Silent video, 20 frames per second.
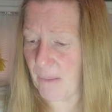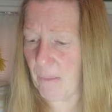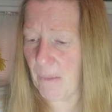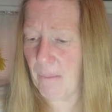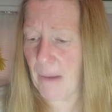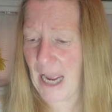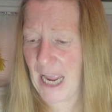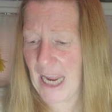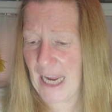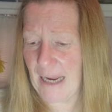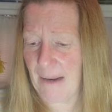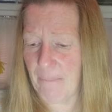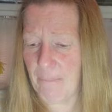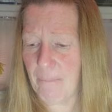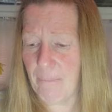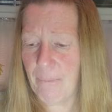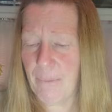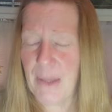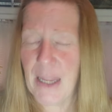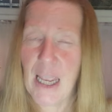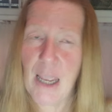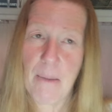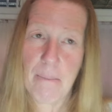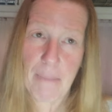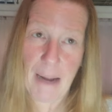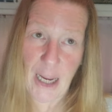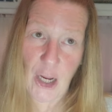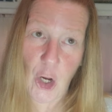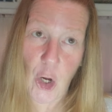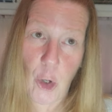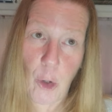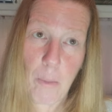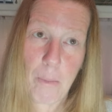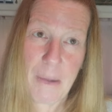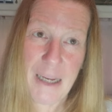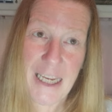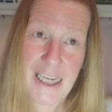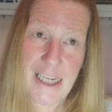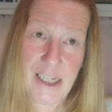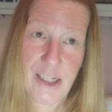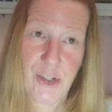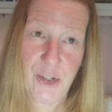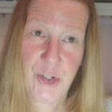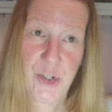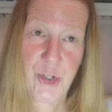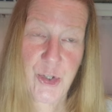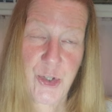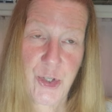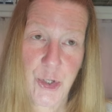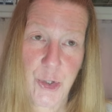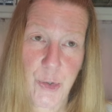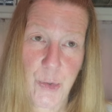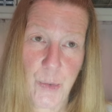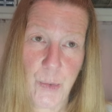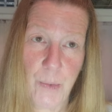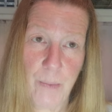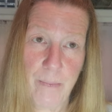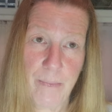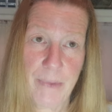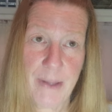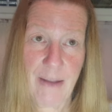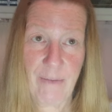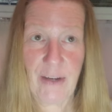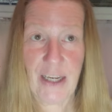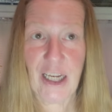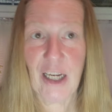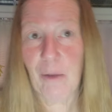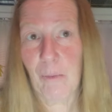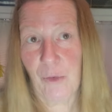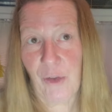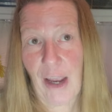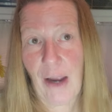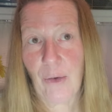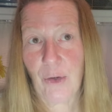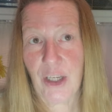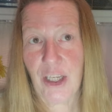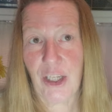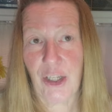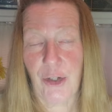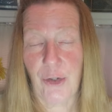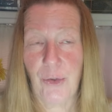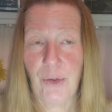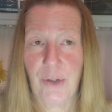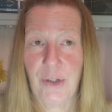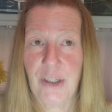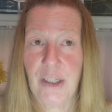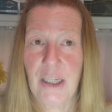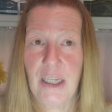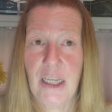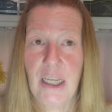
My hope is to, if it comes out cute,